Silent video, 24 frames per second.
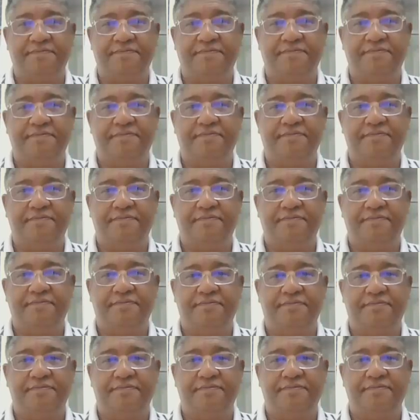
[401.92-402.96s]

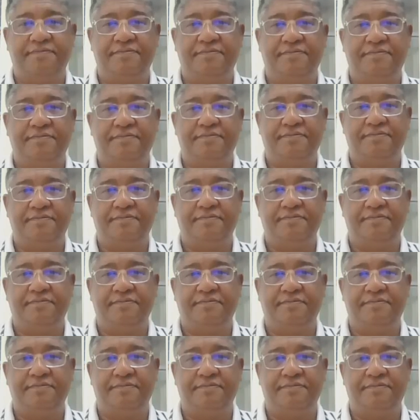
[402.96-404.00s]

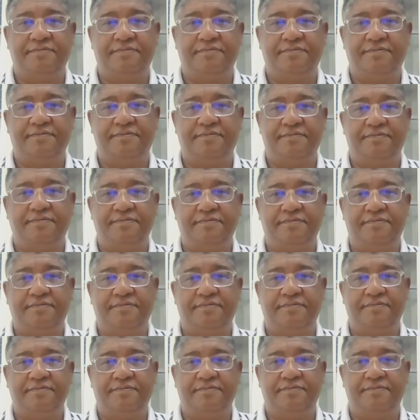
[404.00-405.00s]
This person isn't speaking.